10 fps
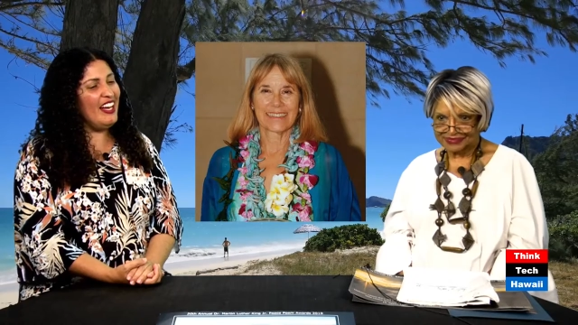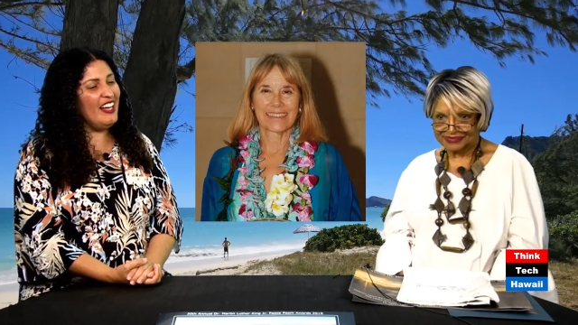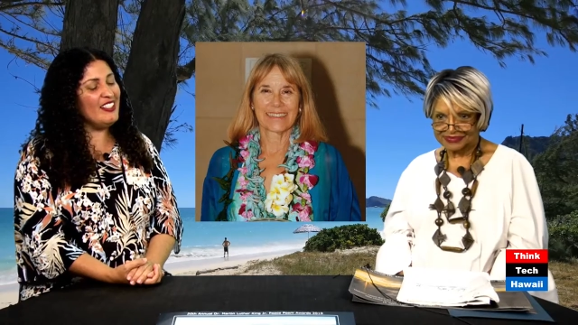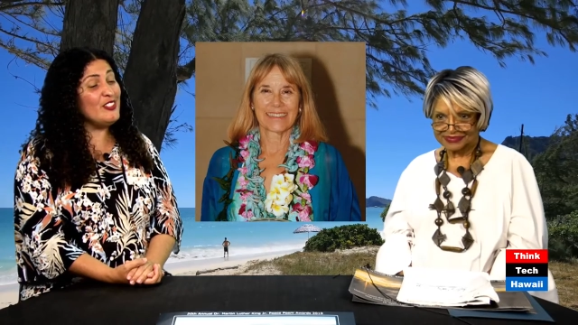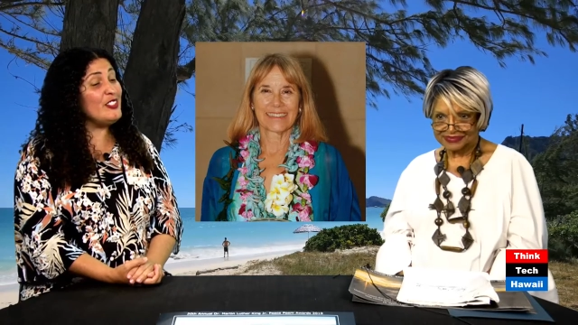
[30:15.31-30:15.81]

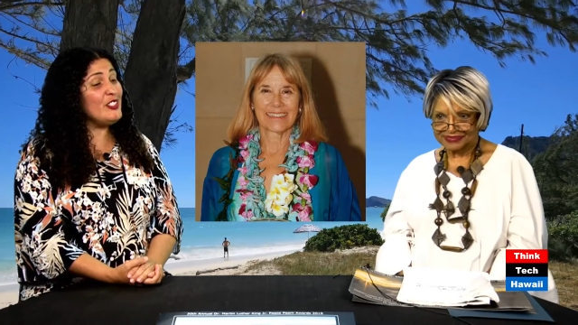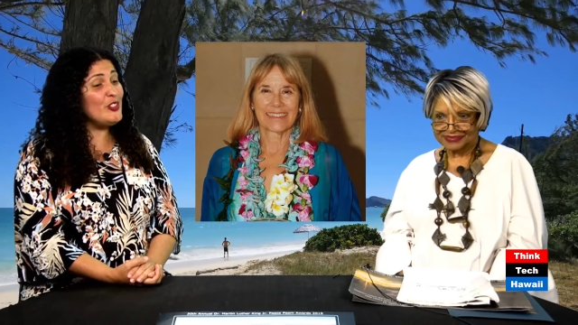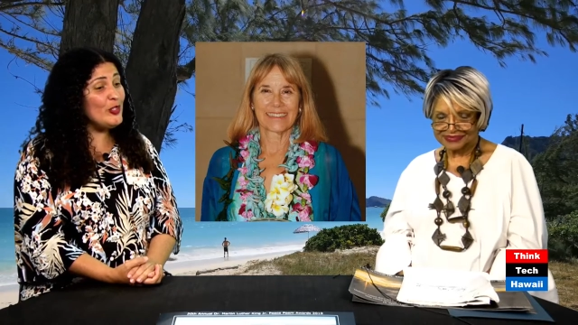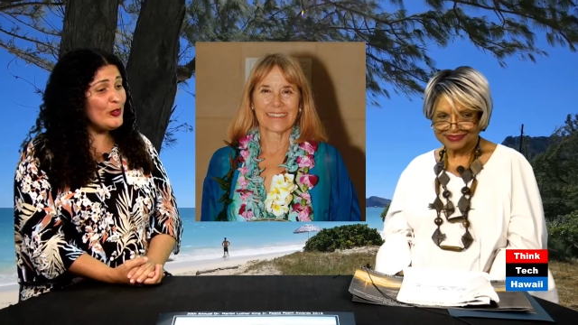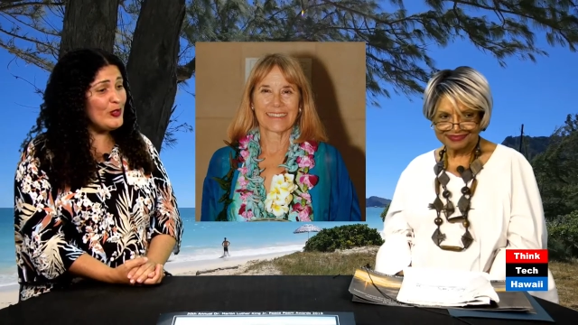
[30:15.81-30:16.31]
Speaker 1: Uh, to the
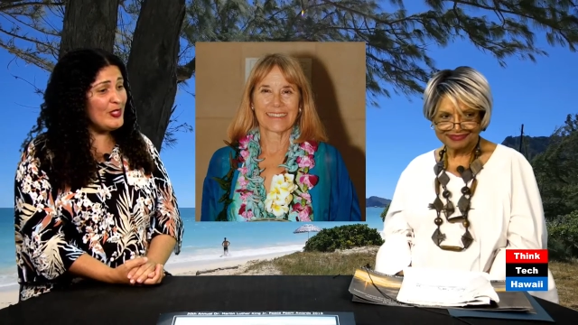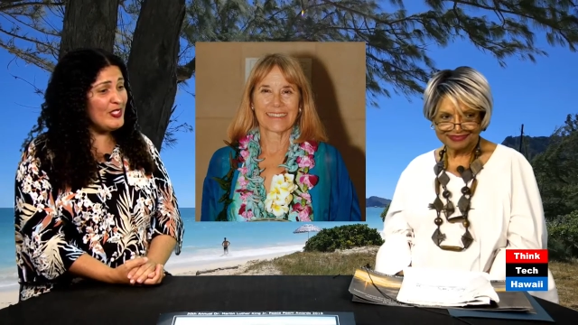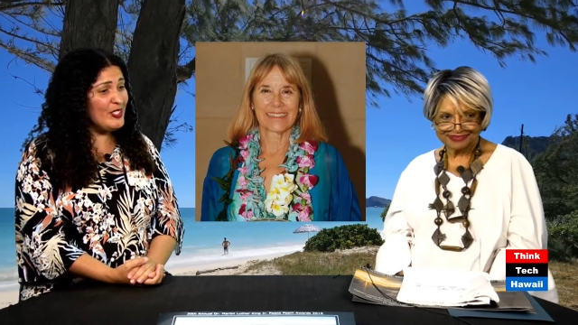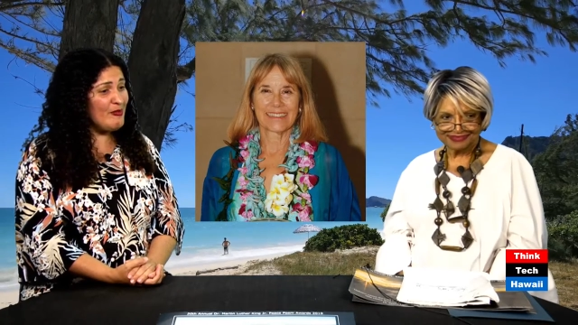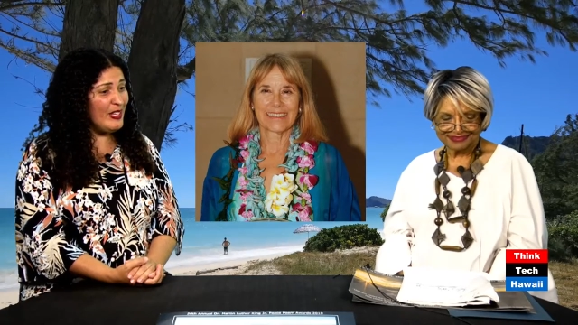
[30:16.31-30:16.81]
children
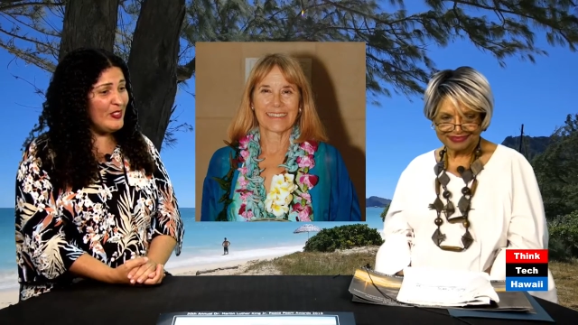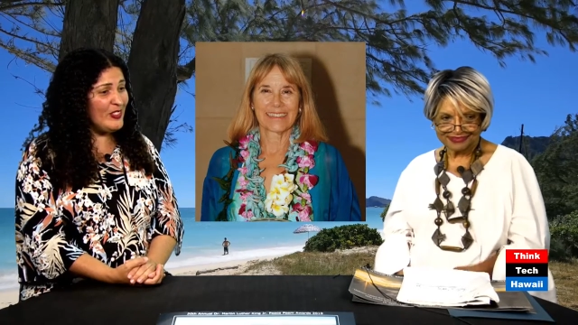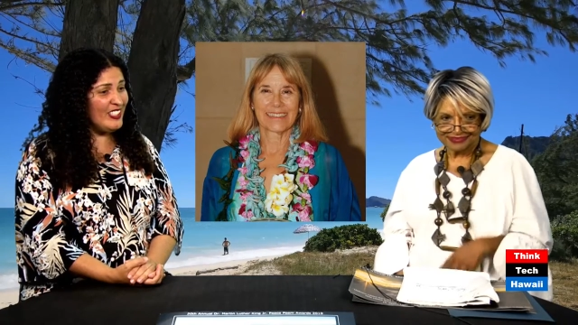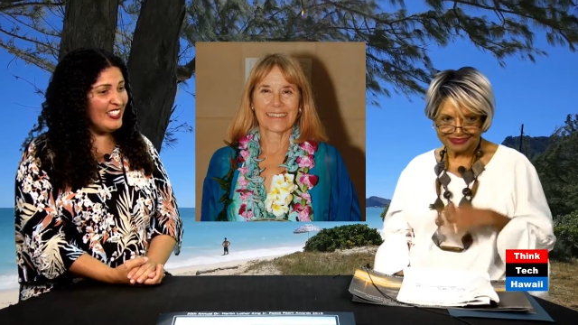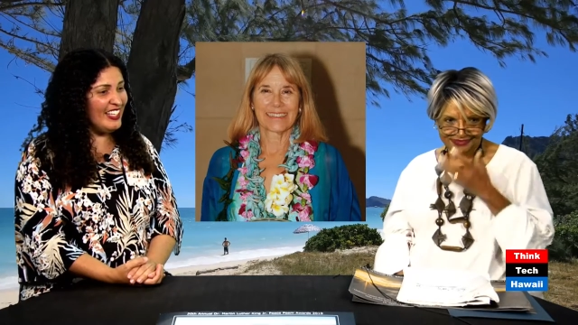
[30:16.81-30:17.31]

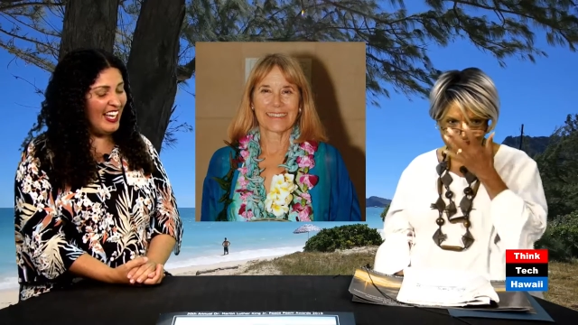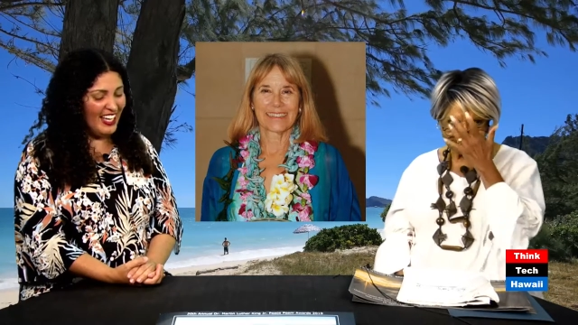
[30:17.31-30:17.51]
especially.